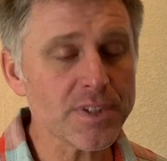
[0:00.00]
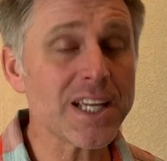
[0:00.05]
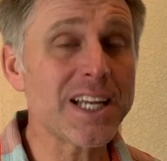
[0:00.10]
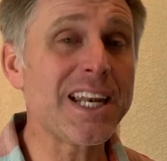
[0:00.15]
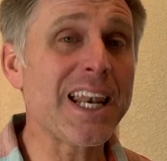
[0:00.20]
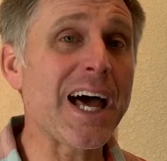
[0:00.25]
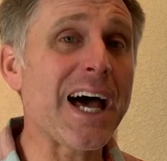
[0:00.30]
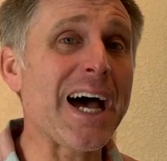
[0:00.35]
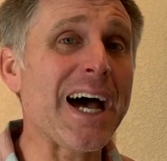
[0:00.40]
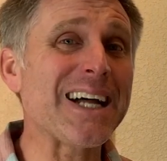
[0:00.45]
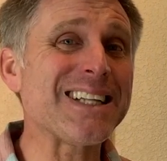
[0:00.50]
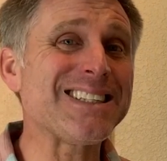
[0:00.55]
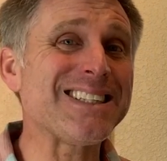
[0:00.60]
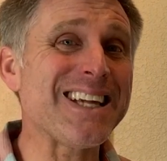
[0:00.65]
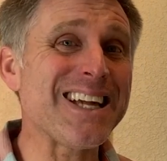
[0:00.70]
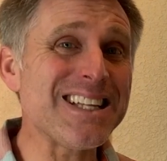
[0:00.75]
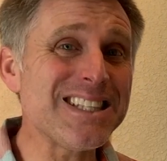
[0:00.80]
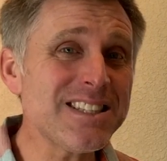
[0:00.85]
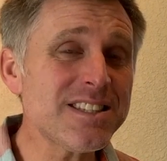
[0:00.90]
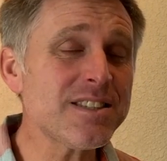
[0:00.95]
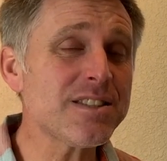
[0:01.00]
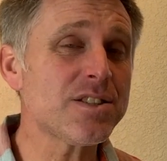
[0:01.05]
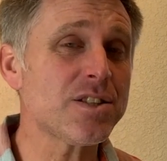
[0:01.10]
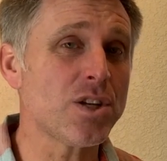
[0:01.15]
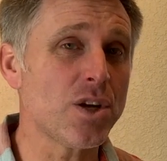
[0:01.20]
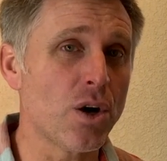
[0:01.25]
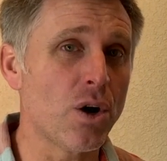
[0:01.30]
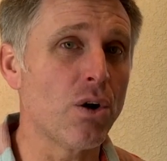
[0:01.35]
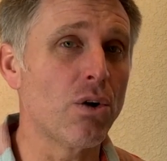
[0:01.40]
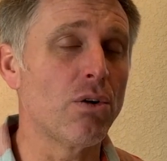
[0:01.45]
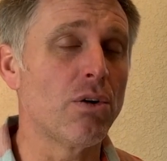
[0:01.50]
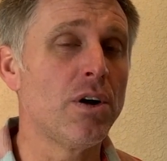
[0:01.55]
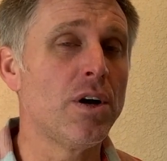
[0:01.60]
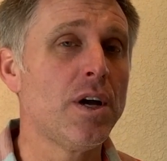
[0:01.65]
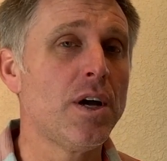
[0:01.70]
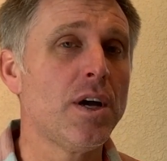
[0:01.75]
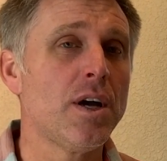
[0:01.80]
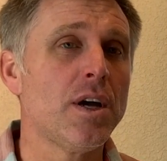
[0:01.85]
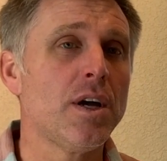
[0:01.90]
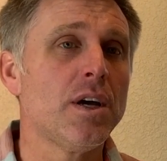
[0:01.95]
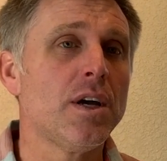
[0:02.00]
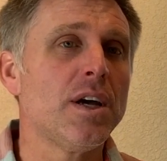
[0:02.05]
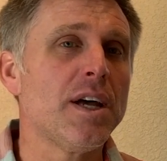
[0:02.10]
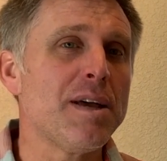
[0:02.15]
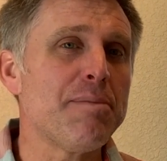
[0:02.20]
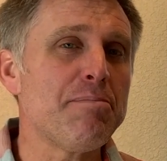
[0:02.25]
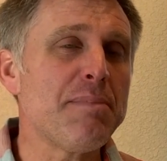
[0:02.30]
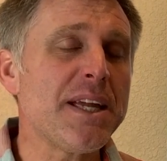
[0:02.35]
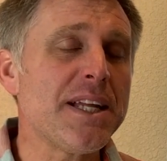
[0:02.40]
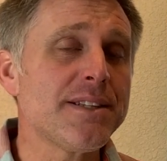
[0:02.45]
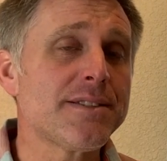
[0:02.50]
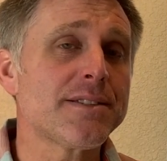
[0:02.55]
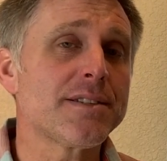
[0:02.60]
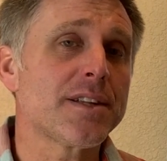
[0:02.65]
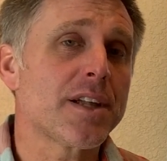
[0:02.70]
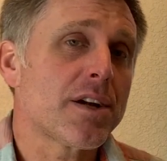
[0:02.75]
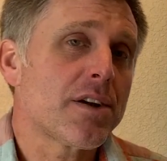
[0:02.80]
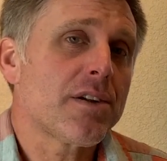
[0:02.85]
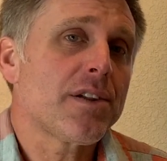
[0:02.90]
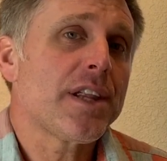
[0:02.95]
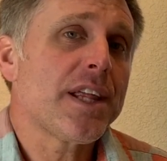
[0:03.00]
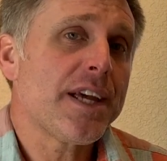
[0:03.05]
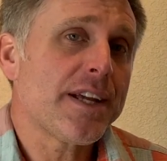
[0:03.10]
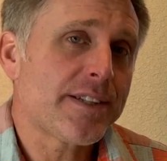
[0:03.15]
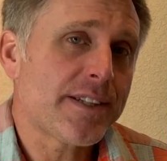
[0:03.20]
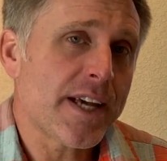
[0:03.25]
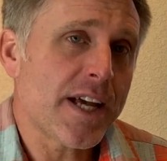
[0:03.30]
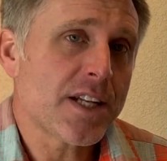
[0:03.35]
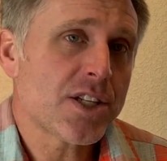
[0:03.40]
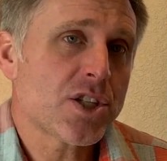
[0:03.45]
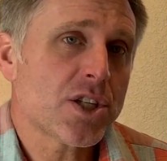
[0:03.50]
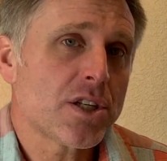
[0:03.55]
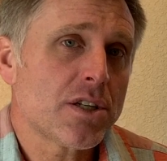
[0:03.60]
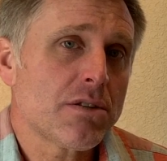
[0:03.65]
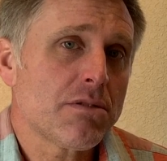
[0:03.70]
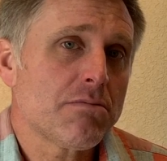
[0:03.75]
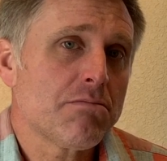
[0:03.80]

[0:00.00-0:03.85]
La atención. It means literally attention,